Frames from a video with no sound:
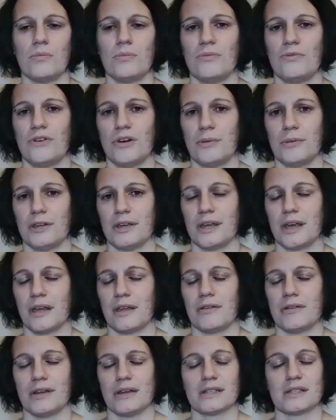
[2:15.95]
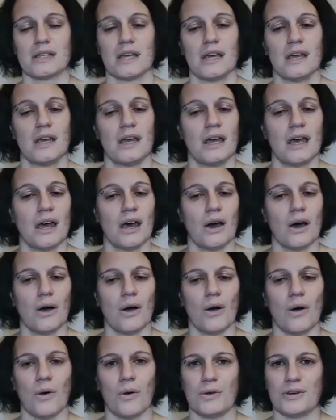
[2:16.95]
family gatherings,
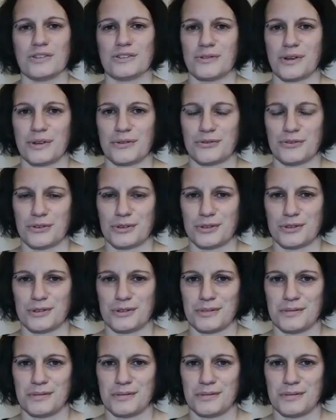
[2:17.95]
always around food.